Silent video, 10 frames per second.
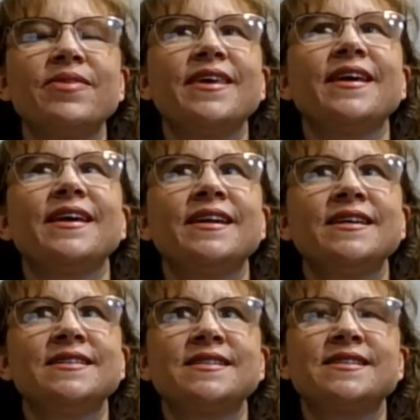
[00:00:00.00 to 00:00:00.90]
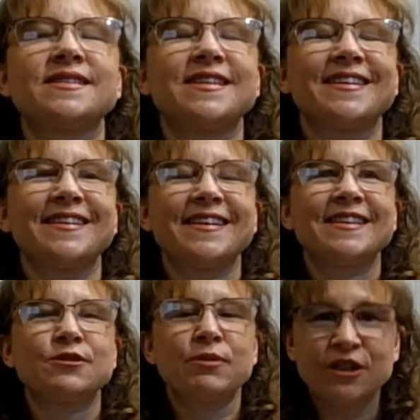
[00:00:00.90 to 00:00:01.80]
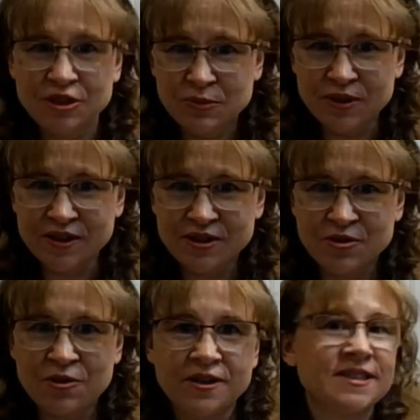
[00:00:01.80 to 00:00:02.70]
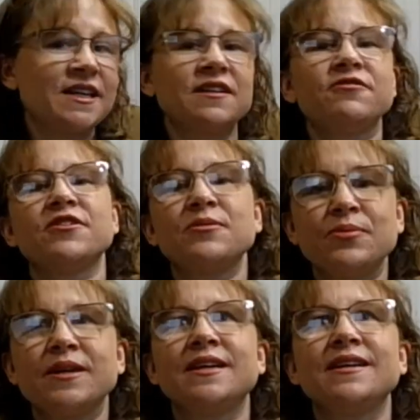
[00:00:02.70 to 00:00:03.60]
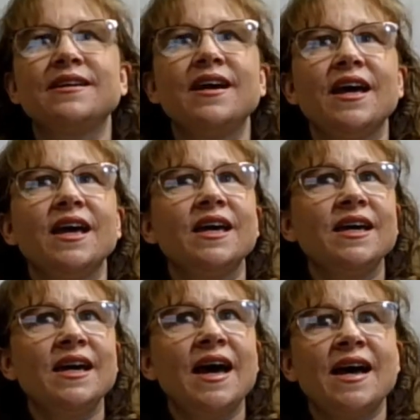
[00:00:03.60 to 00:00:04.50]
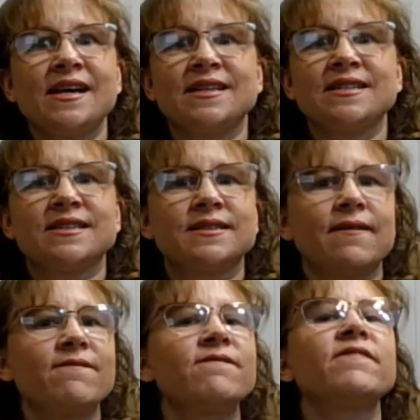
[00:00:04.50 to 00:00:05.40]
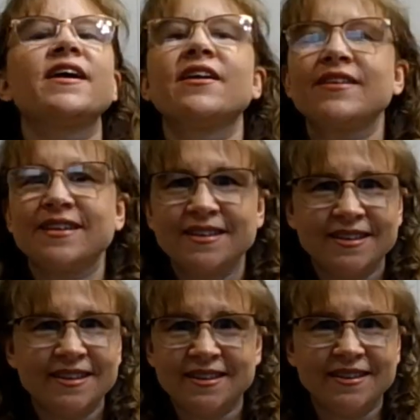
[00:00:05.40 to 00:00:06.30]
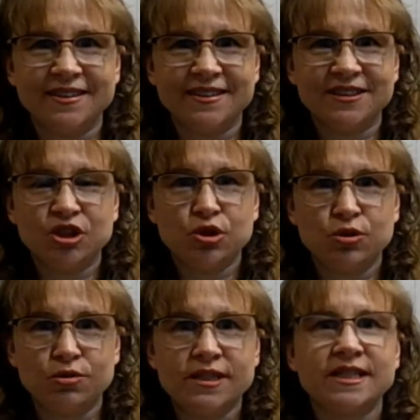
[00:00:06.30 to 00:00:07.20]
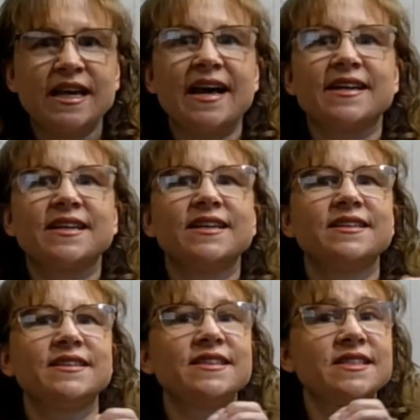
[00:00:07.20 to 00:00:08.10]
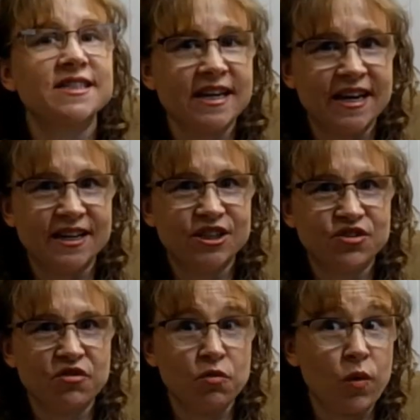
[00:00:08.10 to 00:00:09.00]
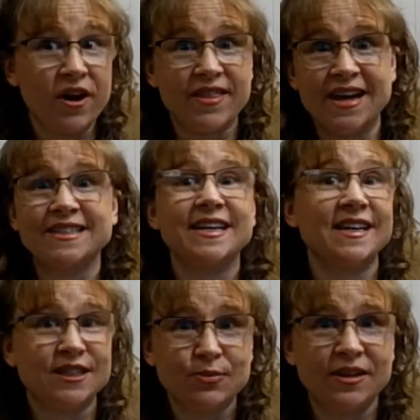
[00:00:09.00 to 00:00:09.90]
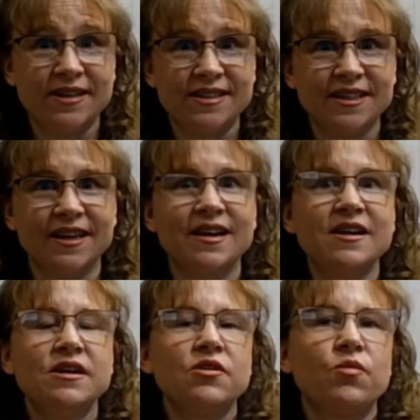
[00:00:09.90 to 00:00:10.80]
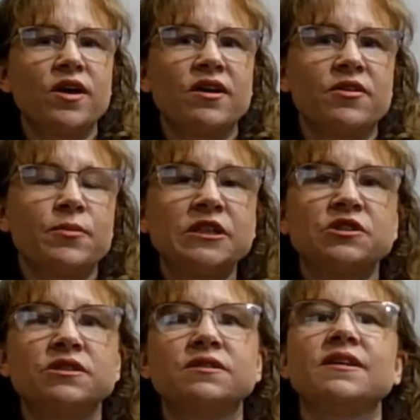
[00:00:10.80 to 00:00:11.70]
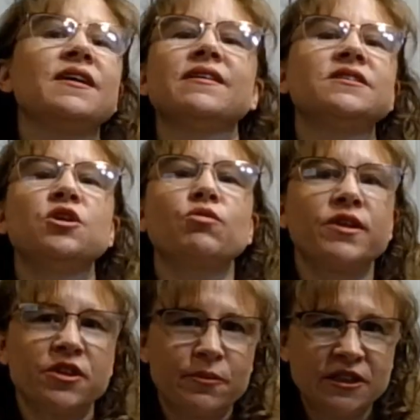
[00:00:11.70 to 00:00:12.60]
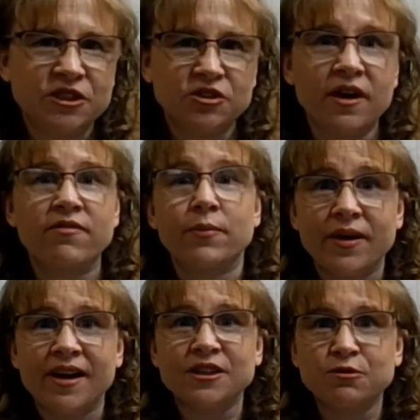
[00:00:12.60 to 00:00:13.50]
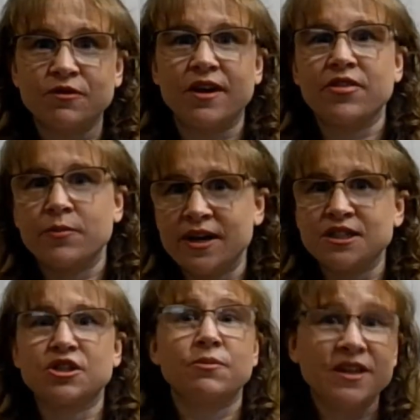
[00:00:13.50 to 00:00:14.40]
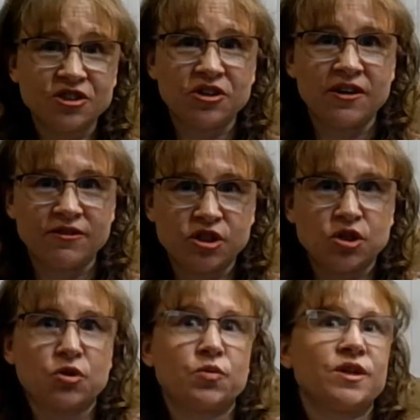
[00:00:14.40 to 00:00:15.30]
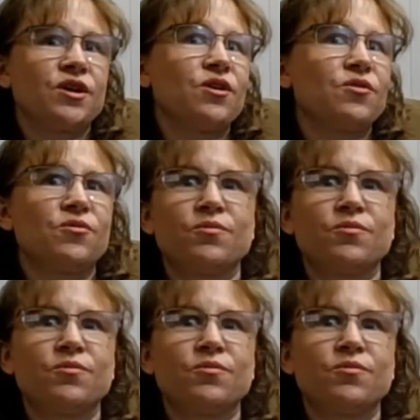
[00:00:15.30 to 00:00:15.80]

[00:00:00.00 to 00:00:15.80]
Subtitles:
in his pigeon books or his Elephant and Piggy, he has very little to set the stage for where that takes place. Like when the pigeon, don't let the pigeon drive the bus, we've got the bus and the bus driver, so we know